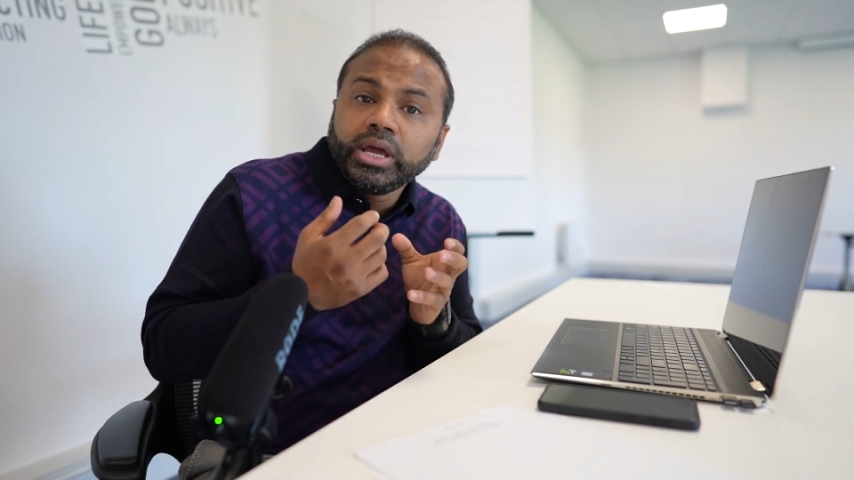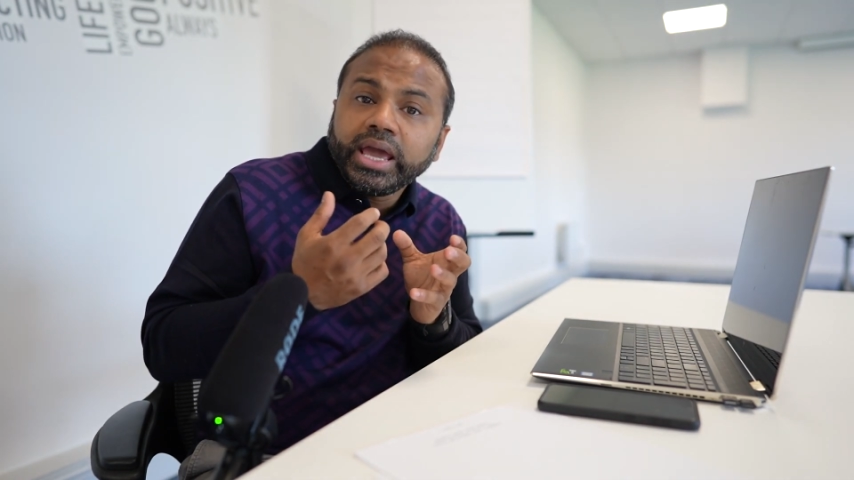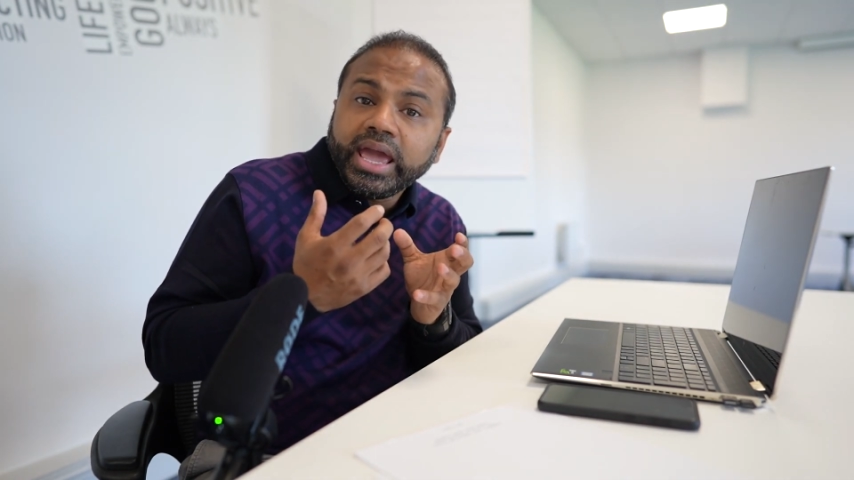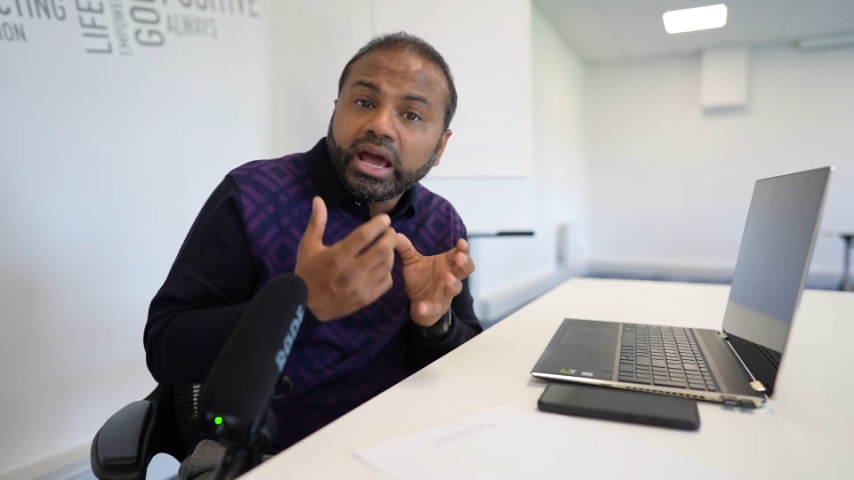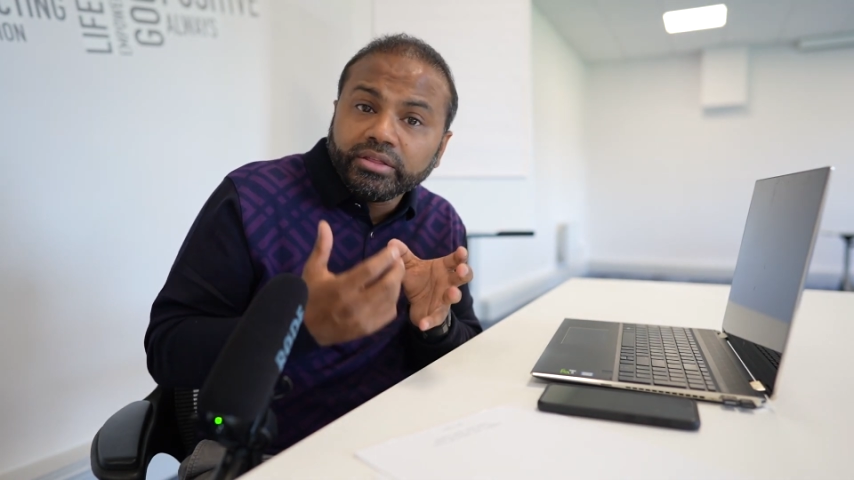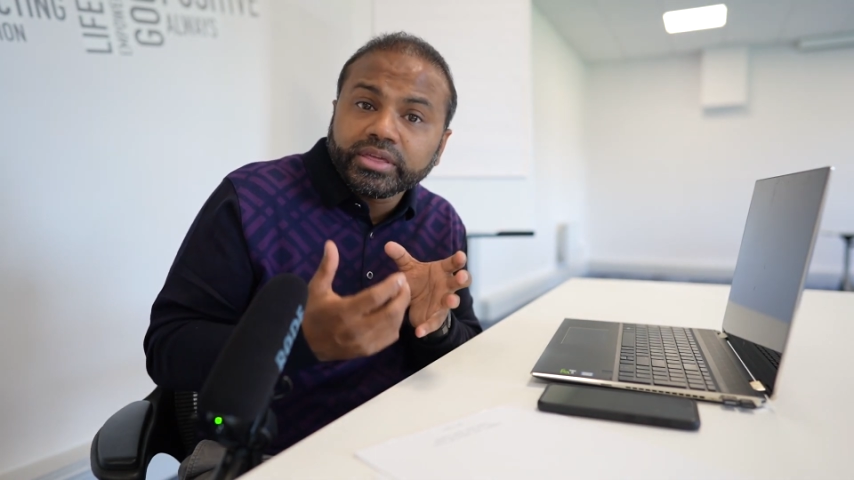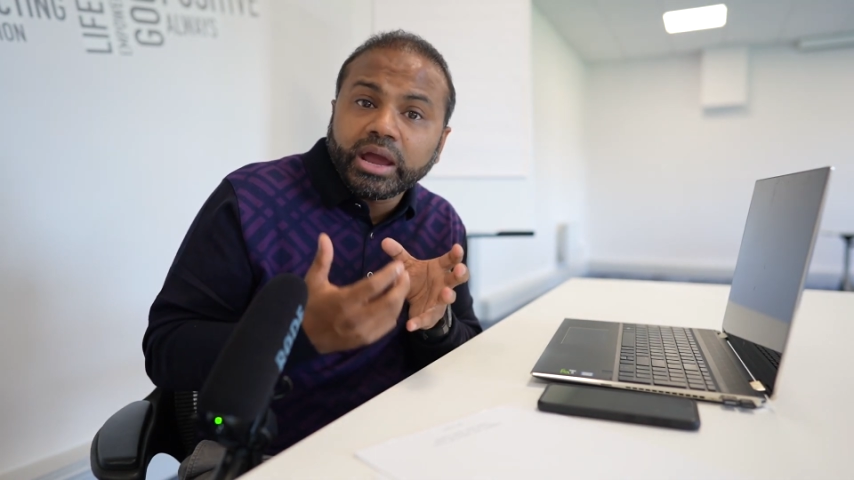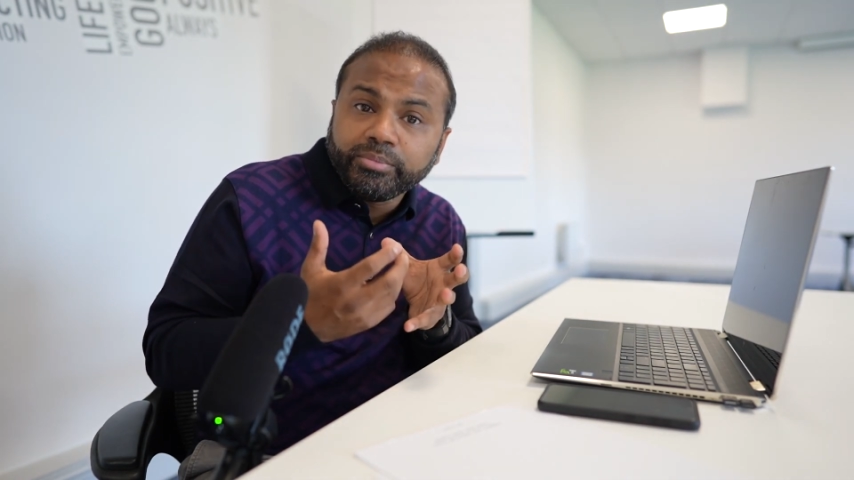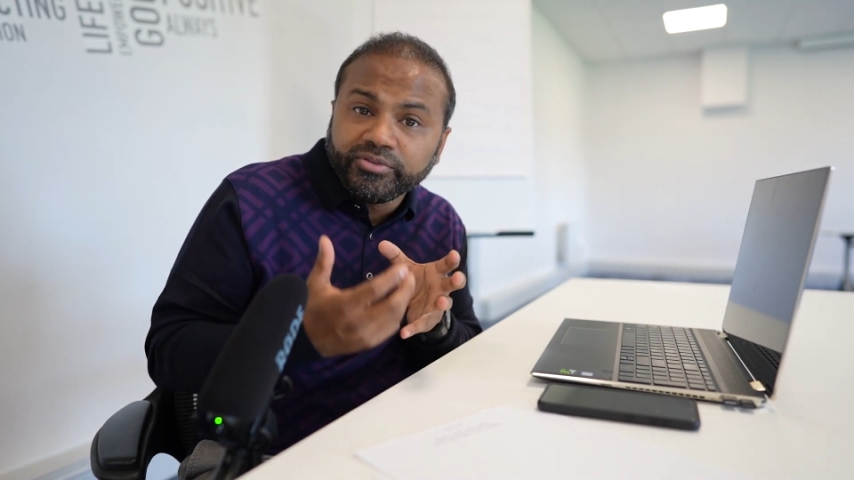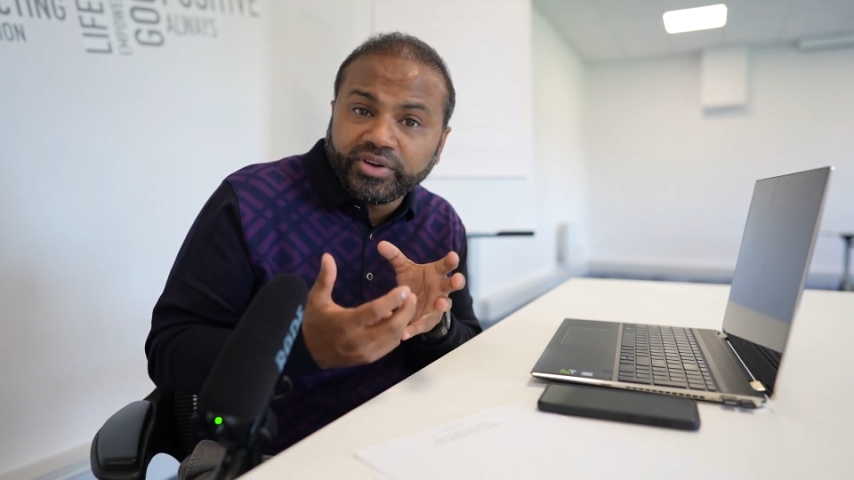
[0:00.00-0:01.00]
a
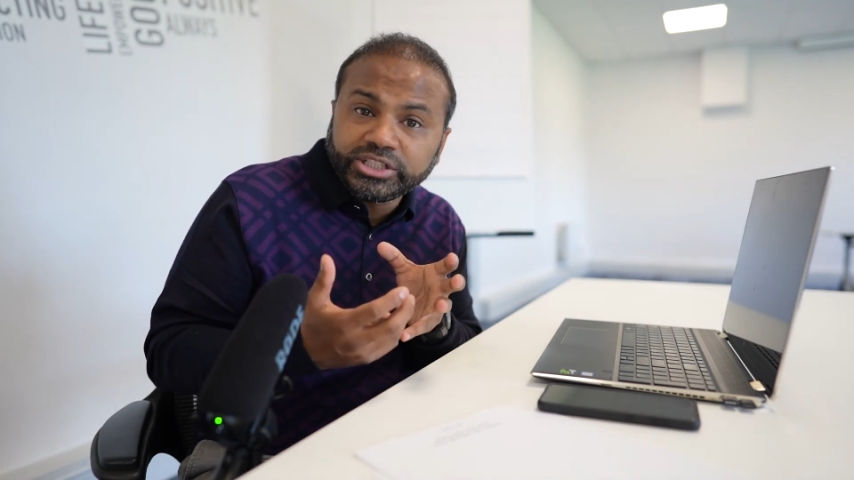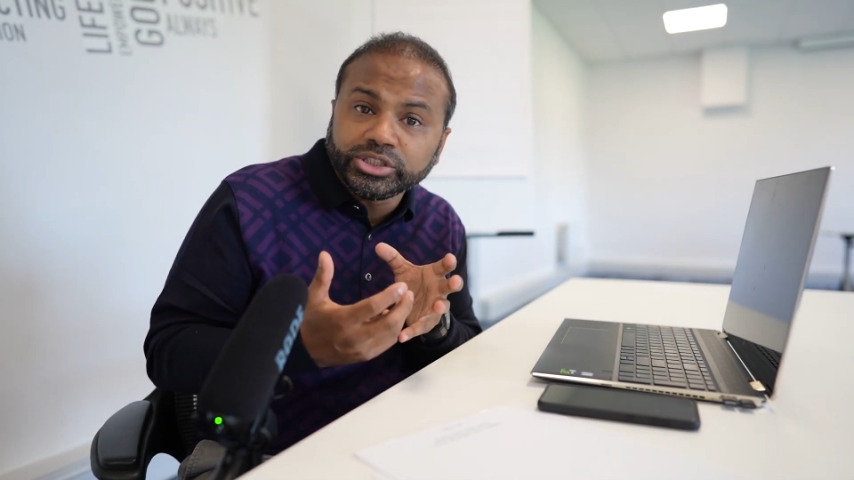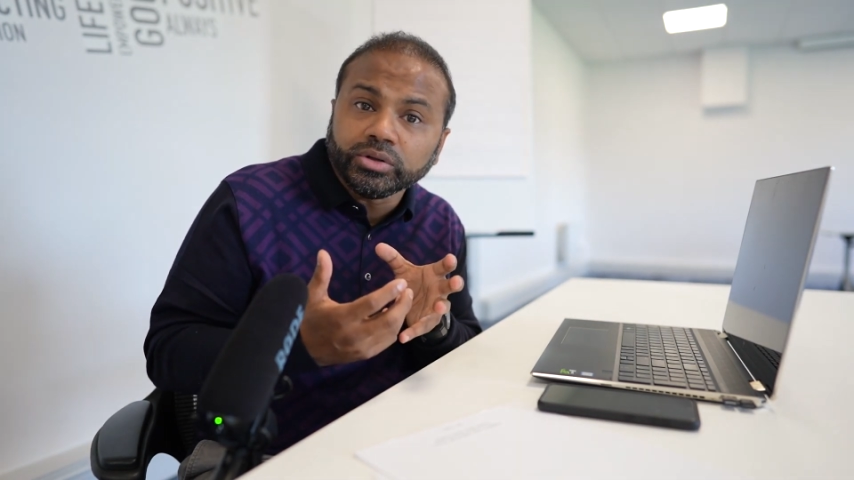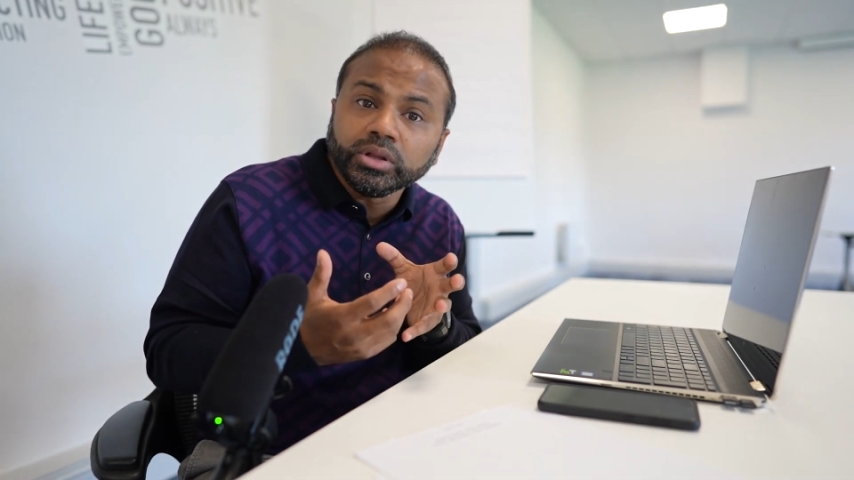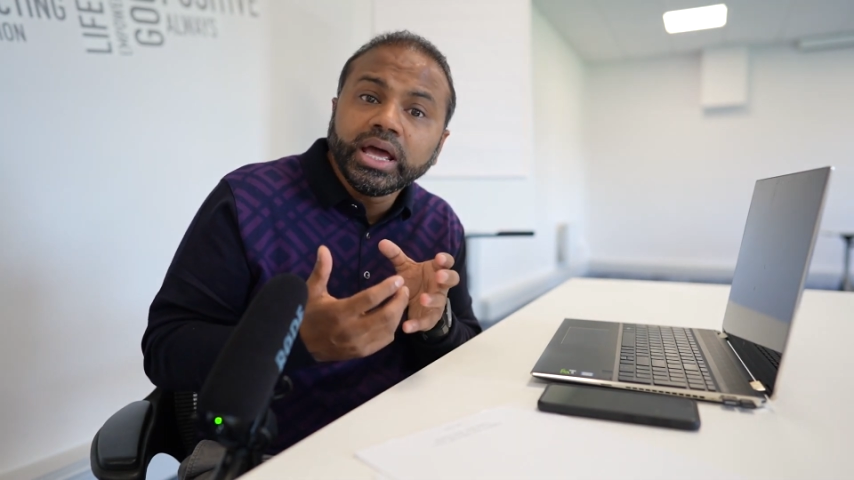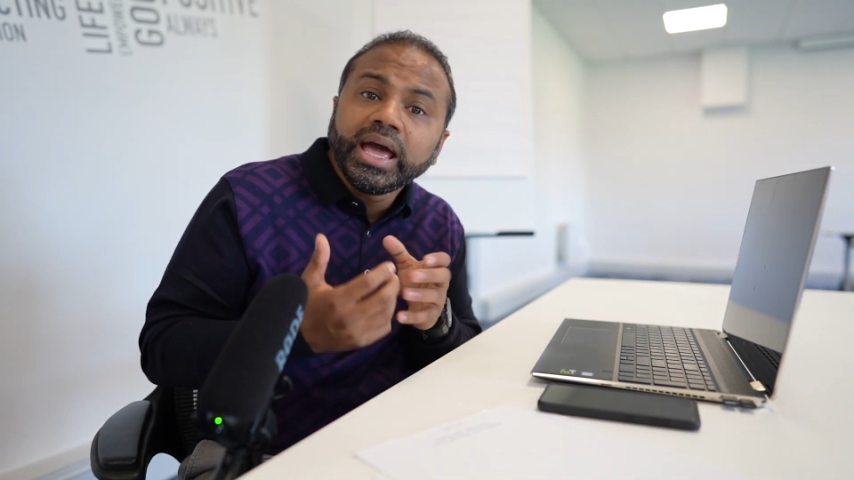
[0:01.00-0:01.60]
healthcare professional,